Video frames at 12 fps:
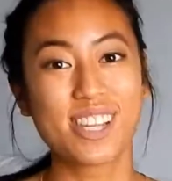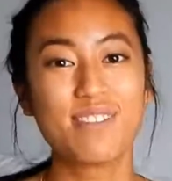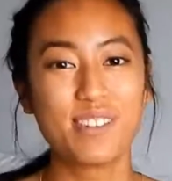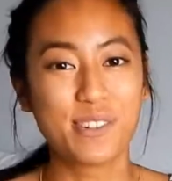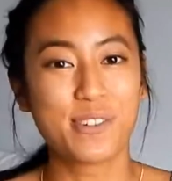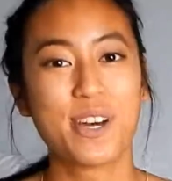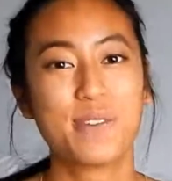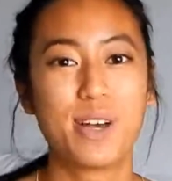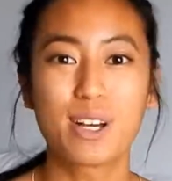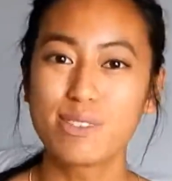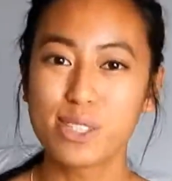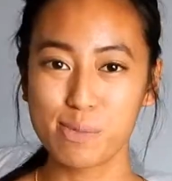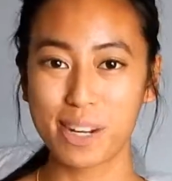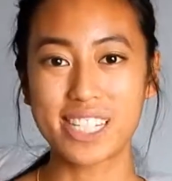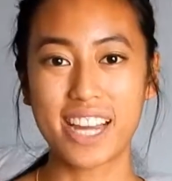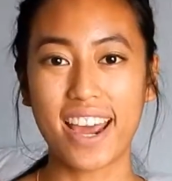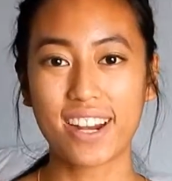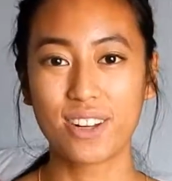up everyone, welcome to my
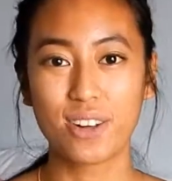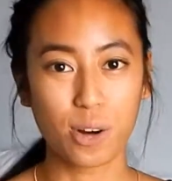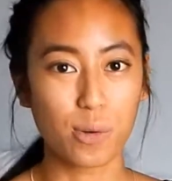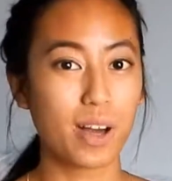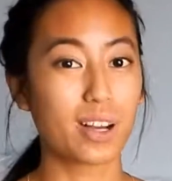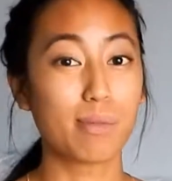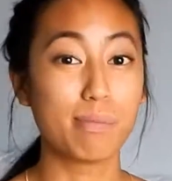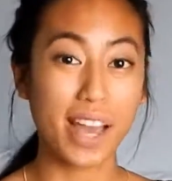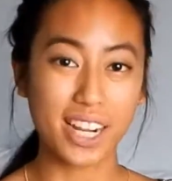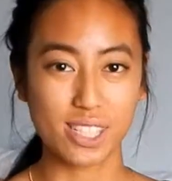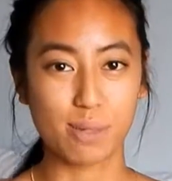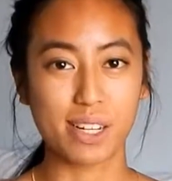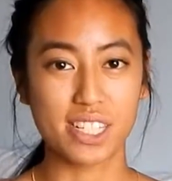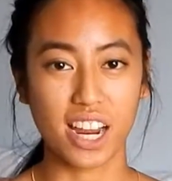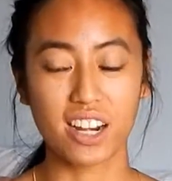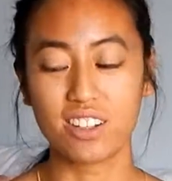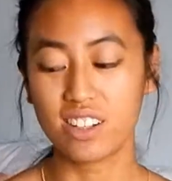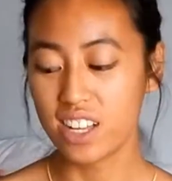channel, or welcome back to my
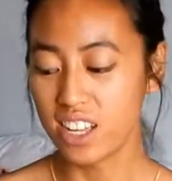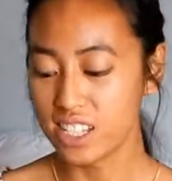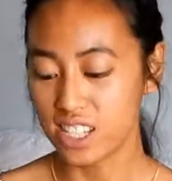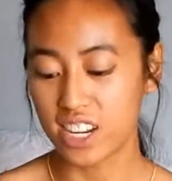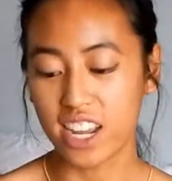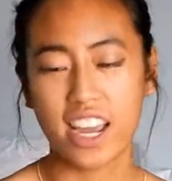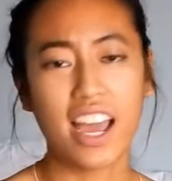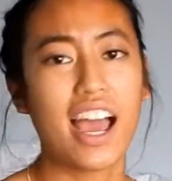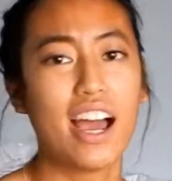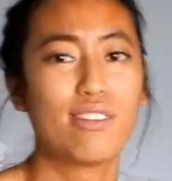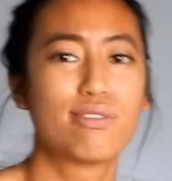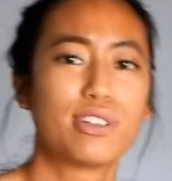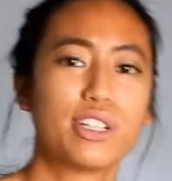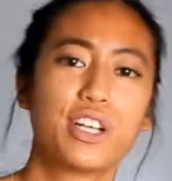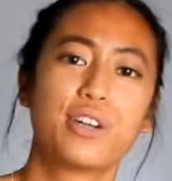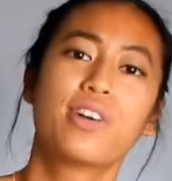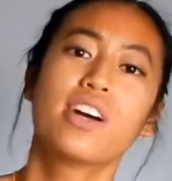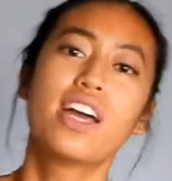channel. Today I have for
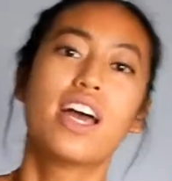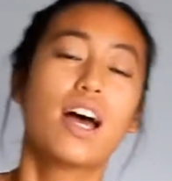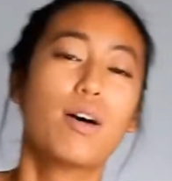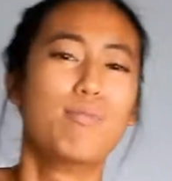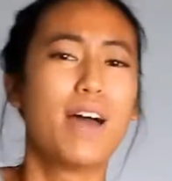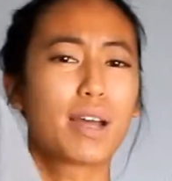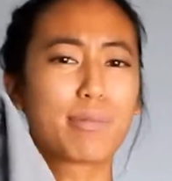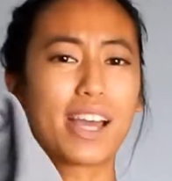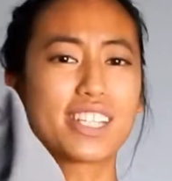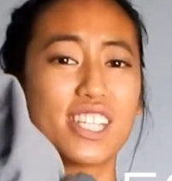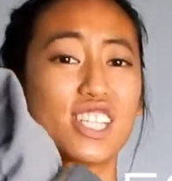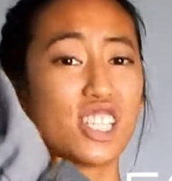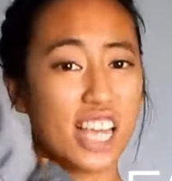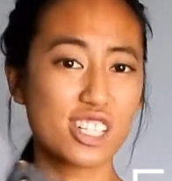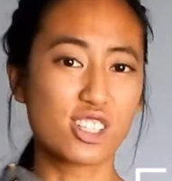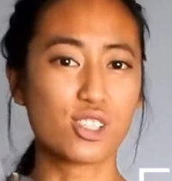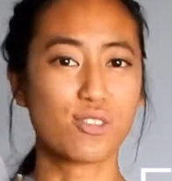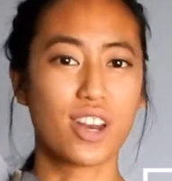you a backpacks
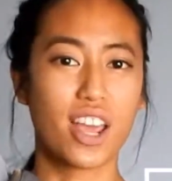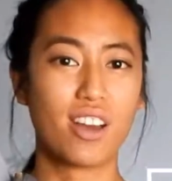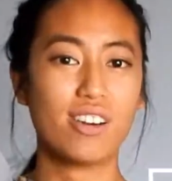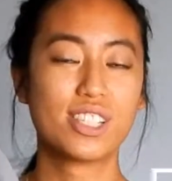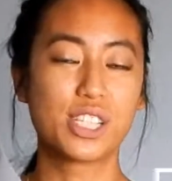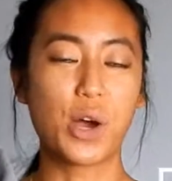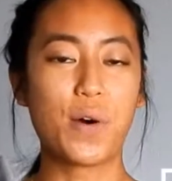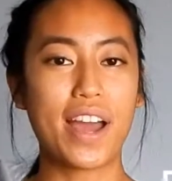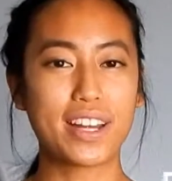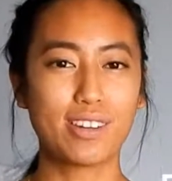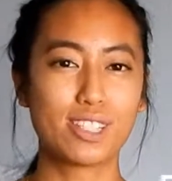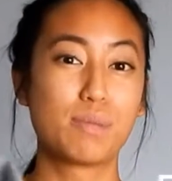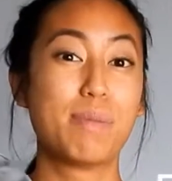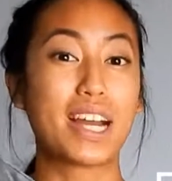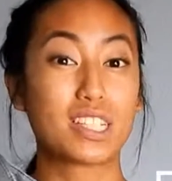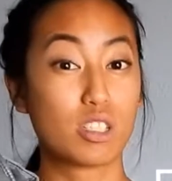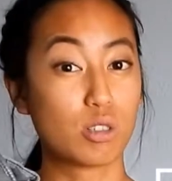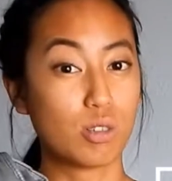essentials video. So I know it's
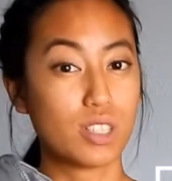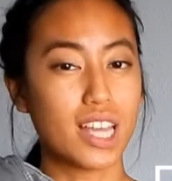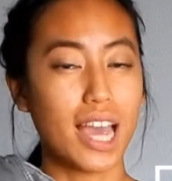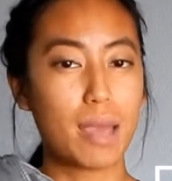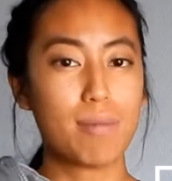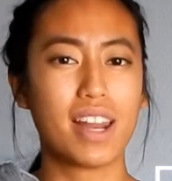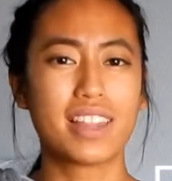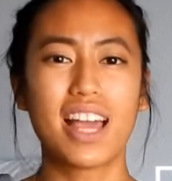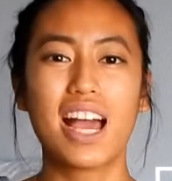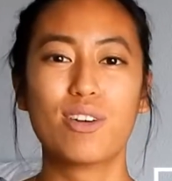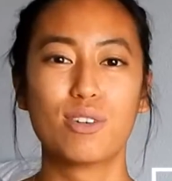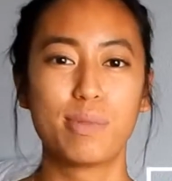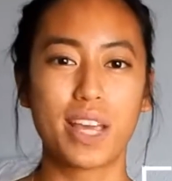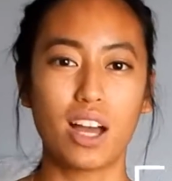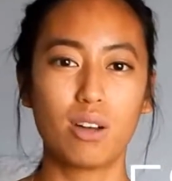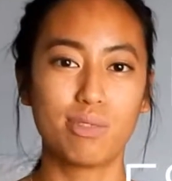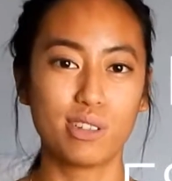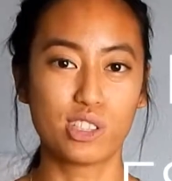back to school time and I thought it would be
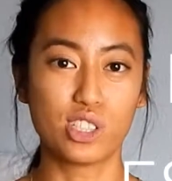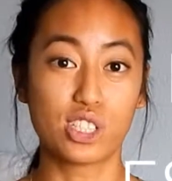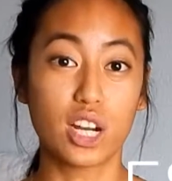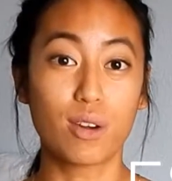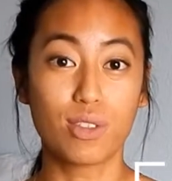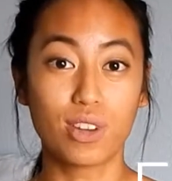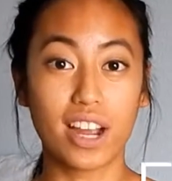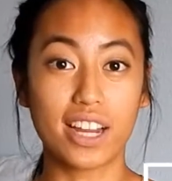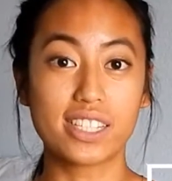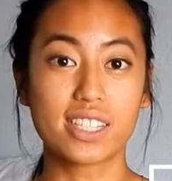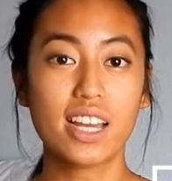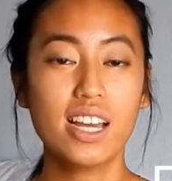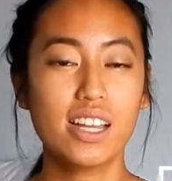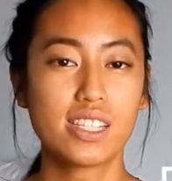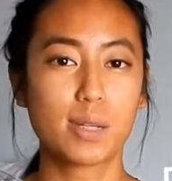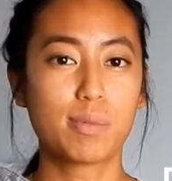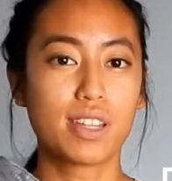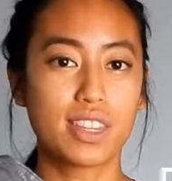helpful to share with you guys
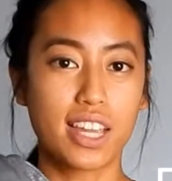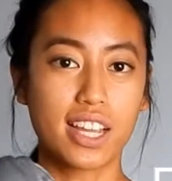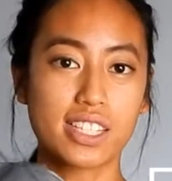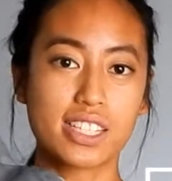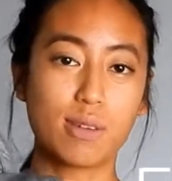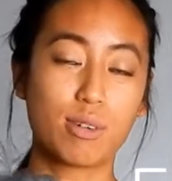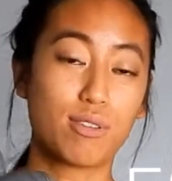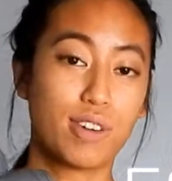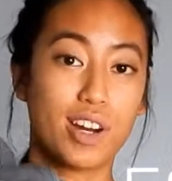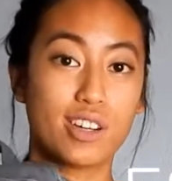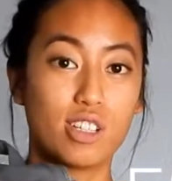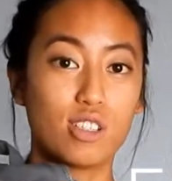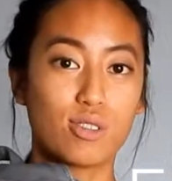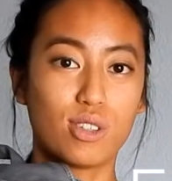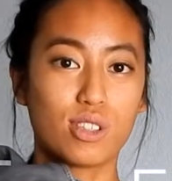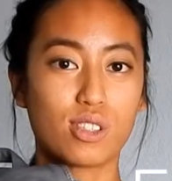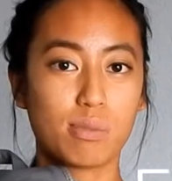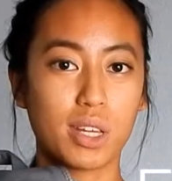some of the things that were very
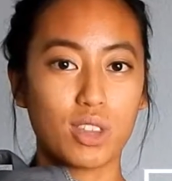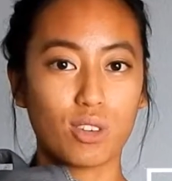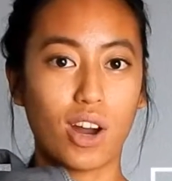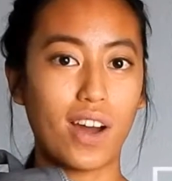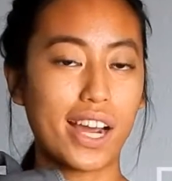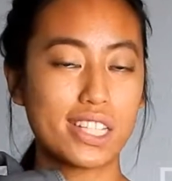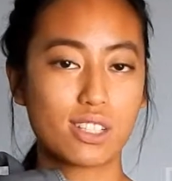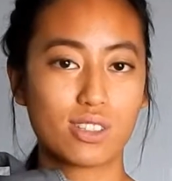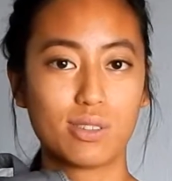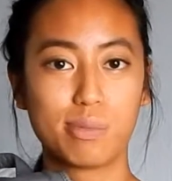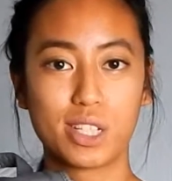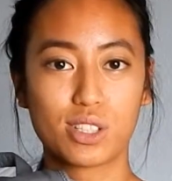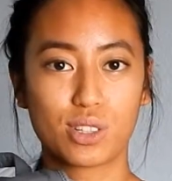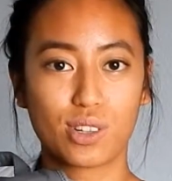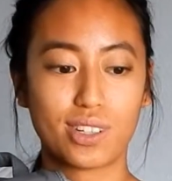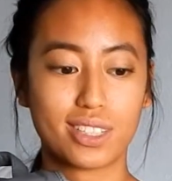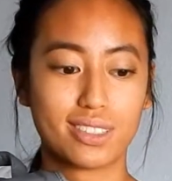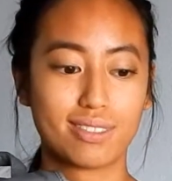useful to me throughout high school, middle
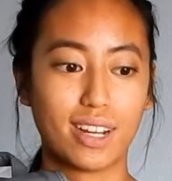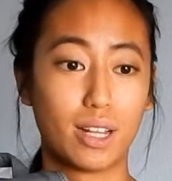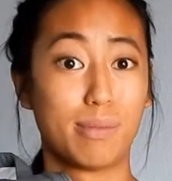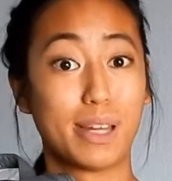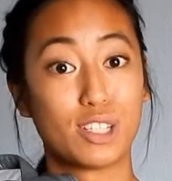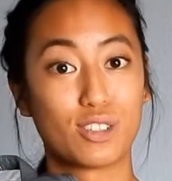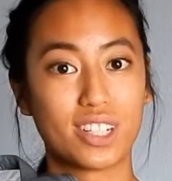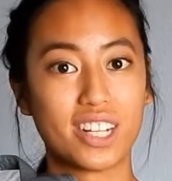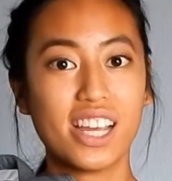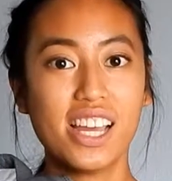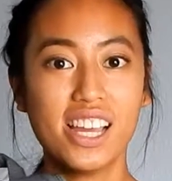school, and elementary.